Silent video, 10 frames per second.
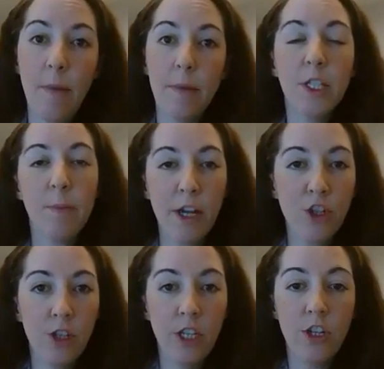
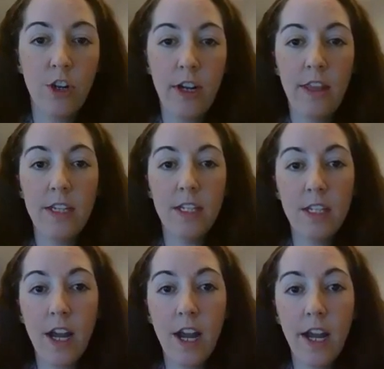especially during this
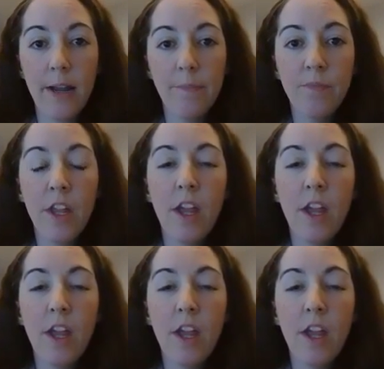time.